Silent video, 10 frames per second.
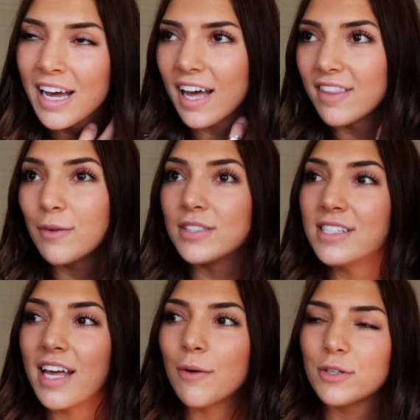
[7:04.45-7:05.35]
and they would
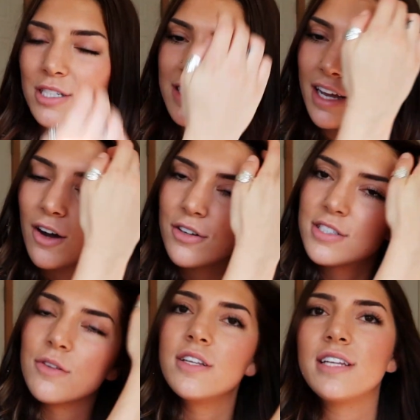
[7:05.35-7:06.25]
say, which is like
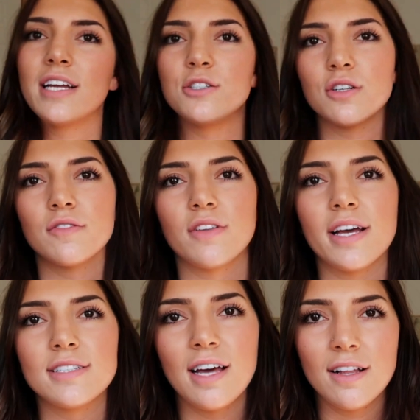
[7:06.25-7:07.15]
also the danger of
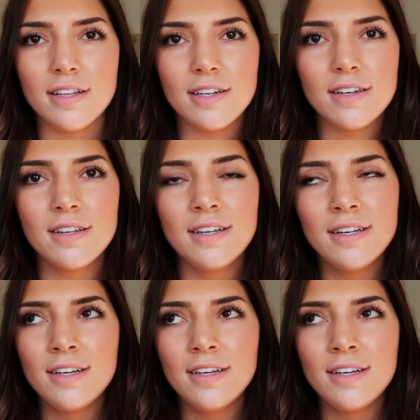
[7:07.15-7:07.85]
like telling,